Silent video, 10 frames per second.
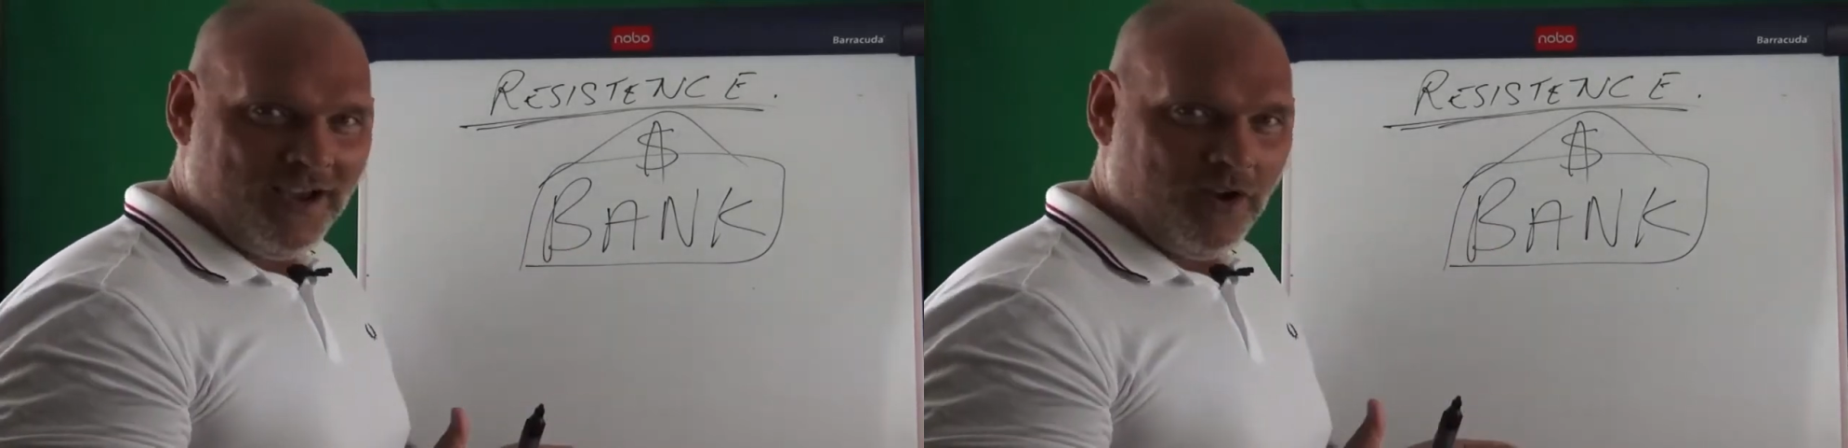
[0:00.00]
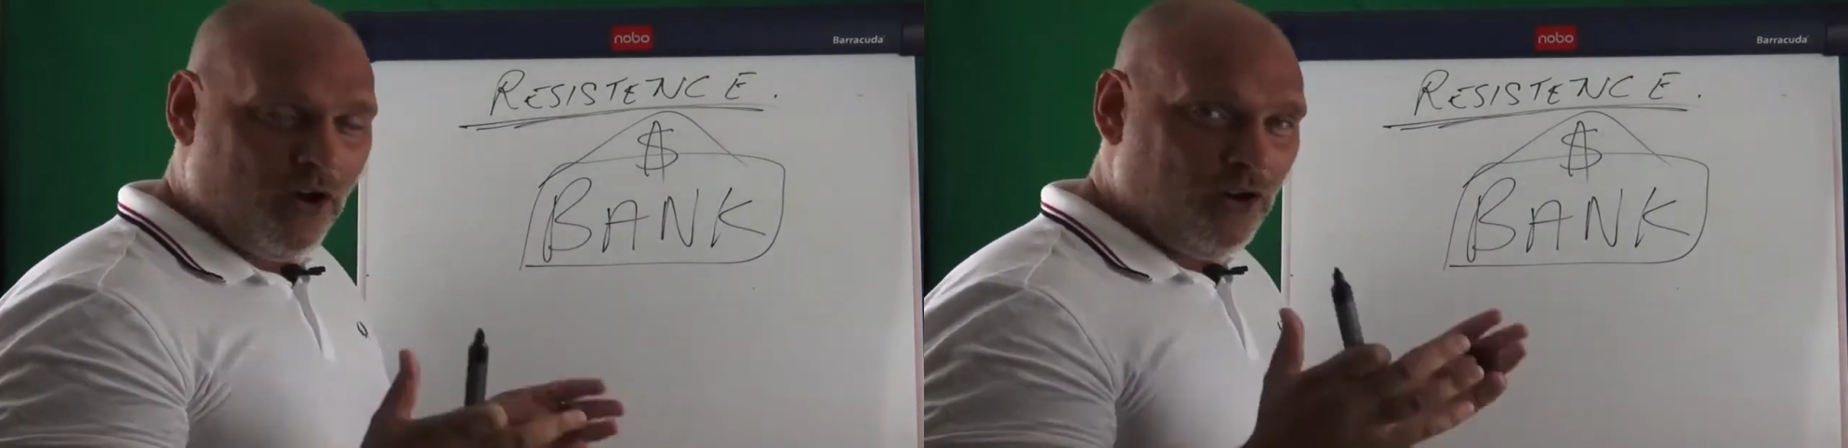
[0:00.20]

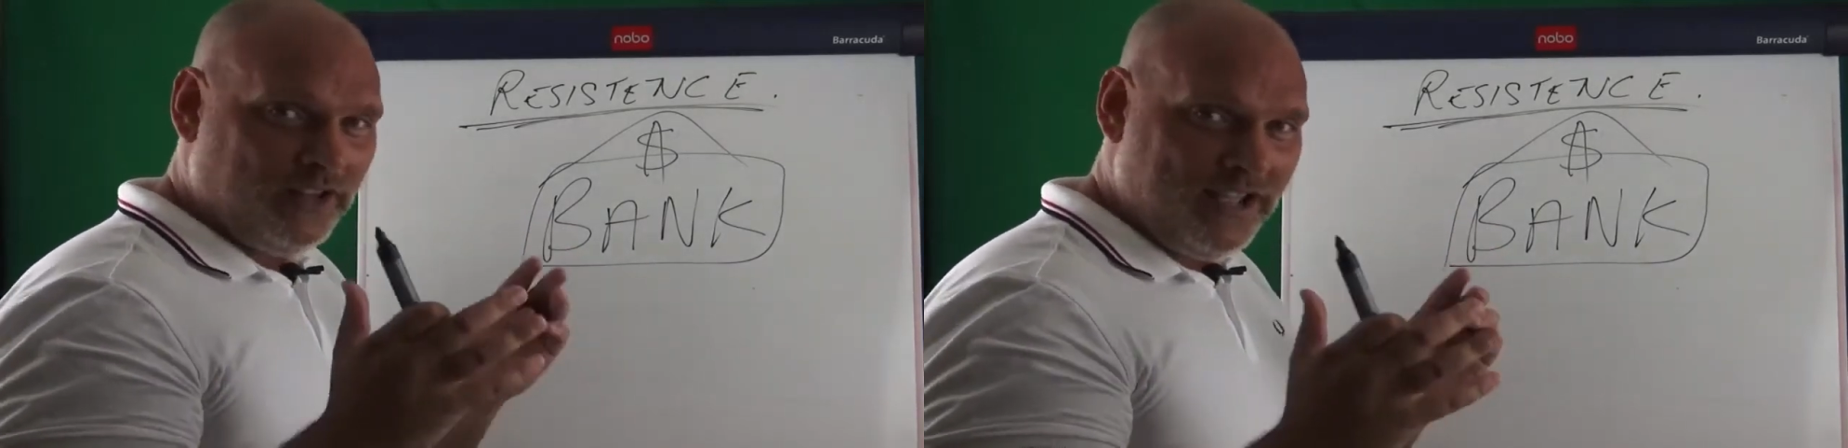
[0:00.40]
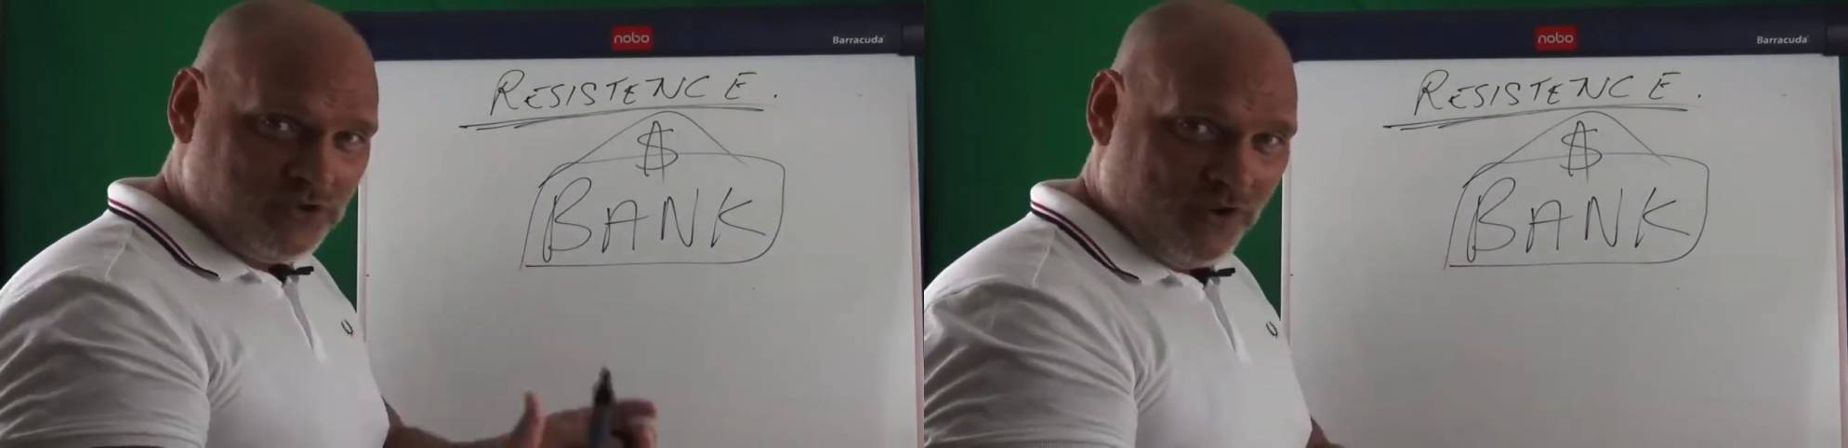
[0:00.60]
all
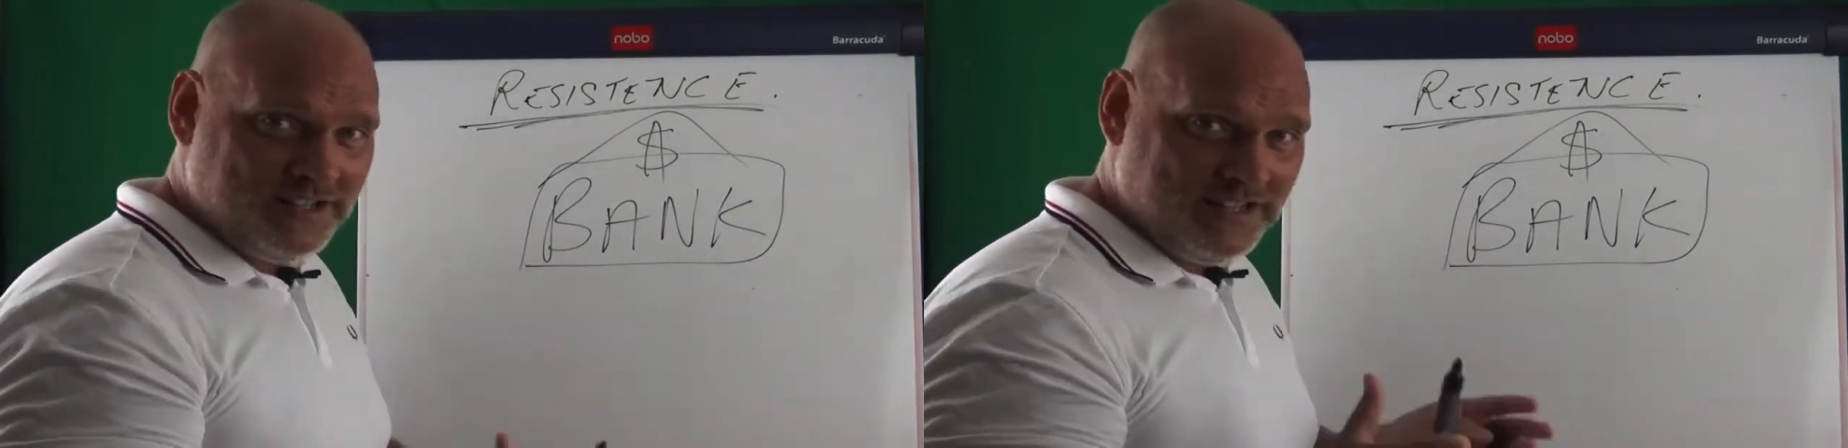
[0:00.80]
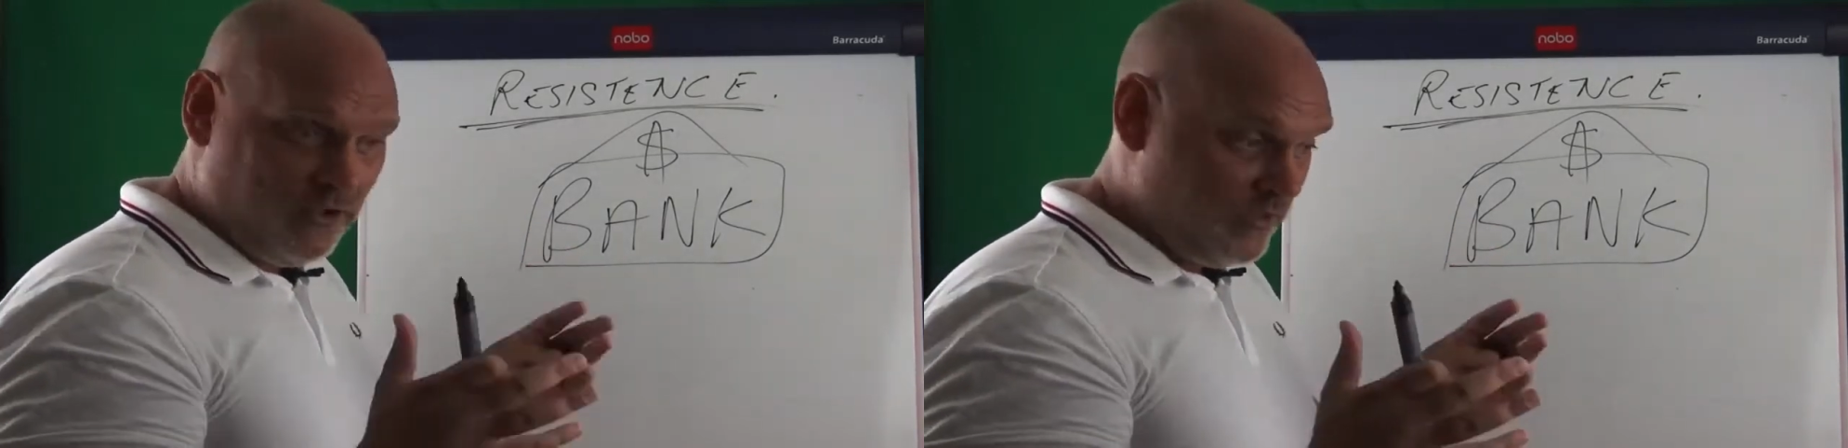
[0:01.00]
their
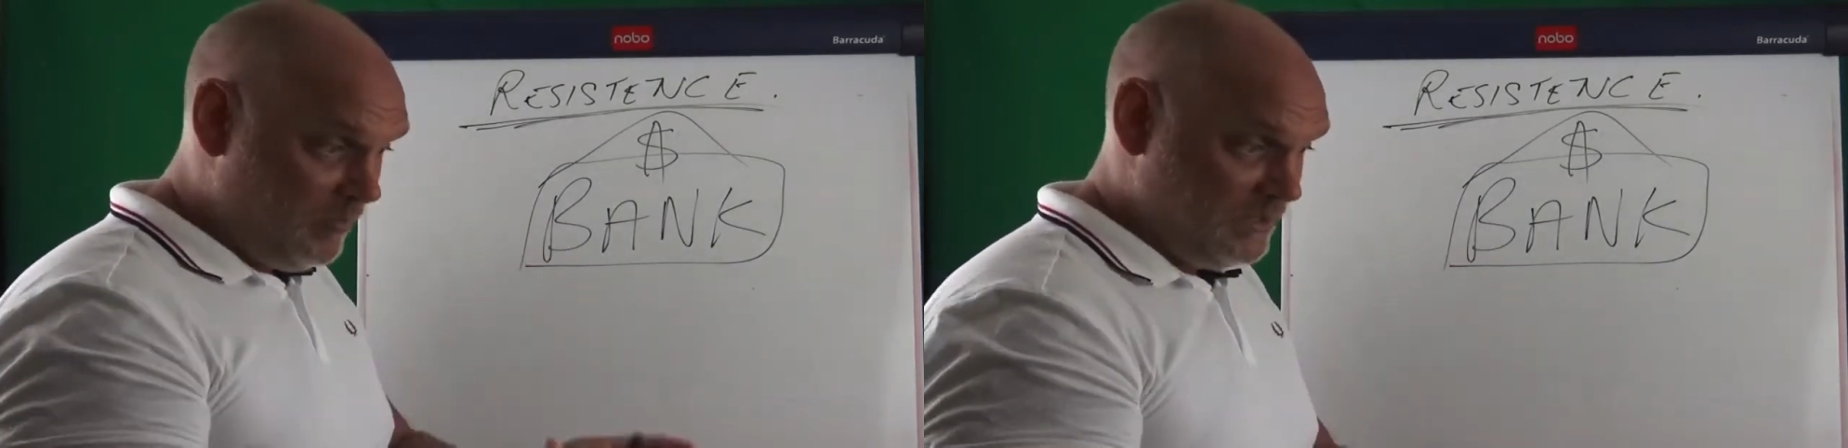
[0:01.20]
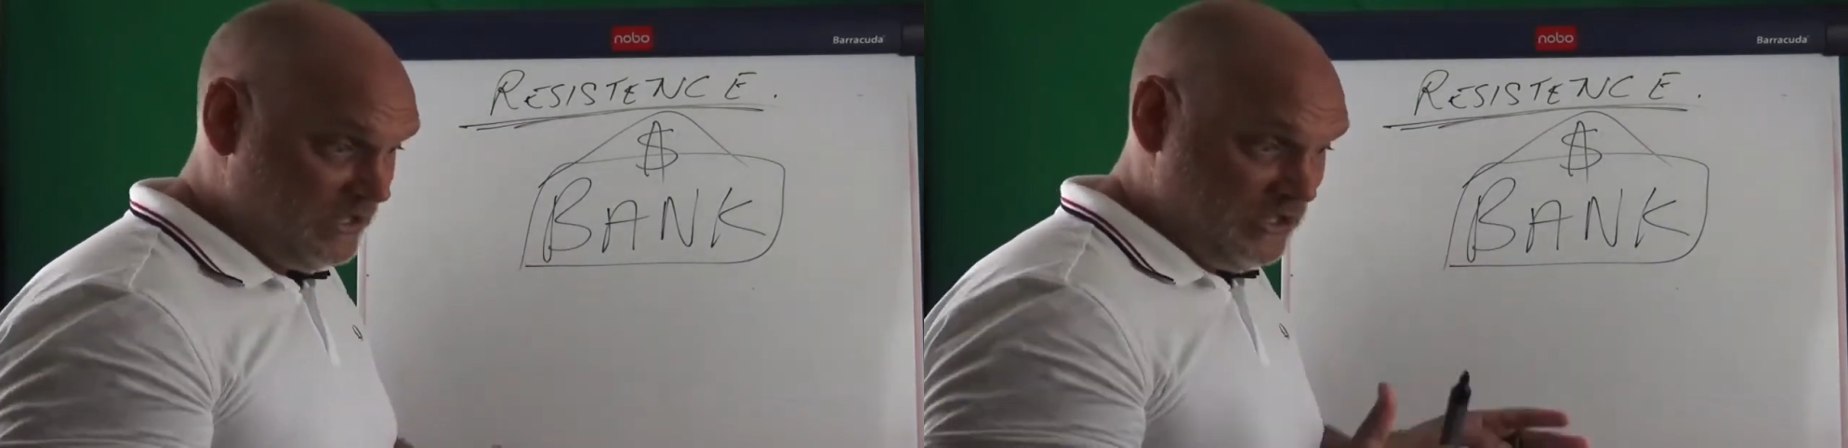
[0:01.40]
trading on the position